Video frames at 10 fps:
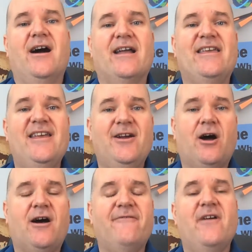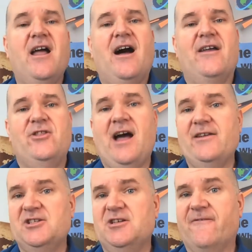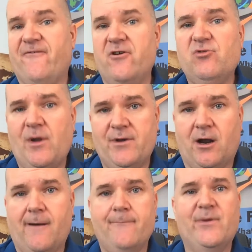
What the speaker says: kick off not just your first webinar,